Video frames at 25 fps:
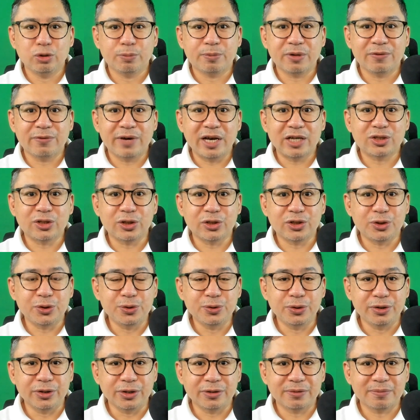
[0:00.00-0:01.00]

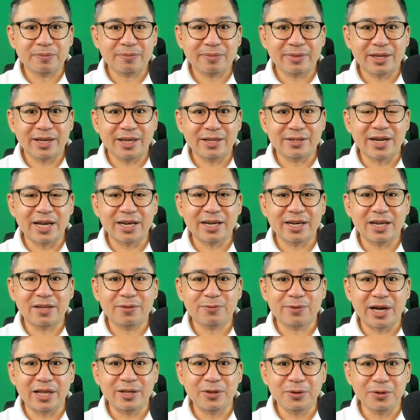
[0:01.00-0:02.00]
Supervisors' union and
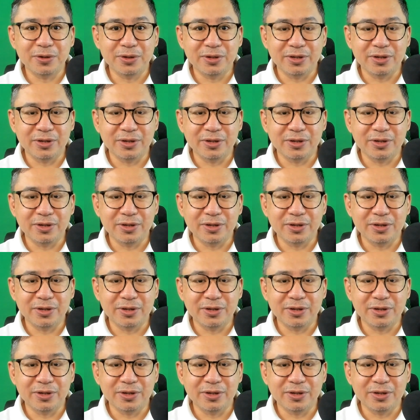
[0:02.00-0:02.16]
rank and file